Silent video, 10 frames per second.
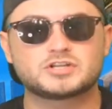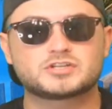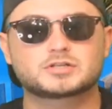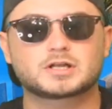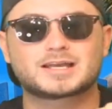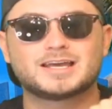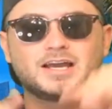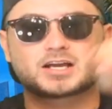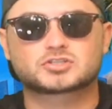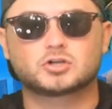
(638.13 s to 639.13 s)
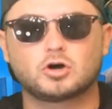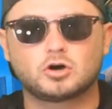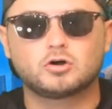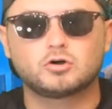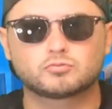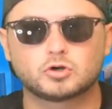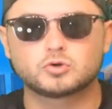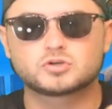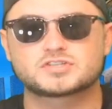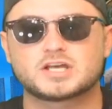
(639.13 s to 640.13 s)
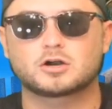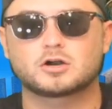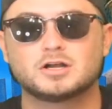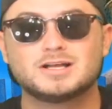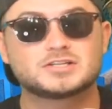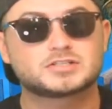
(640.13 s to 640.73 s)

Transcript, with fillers: which connects all rogues that are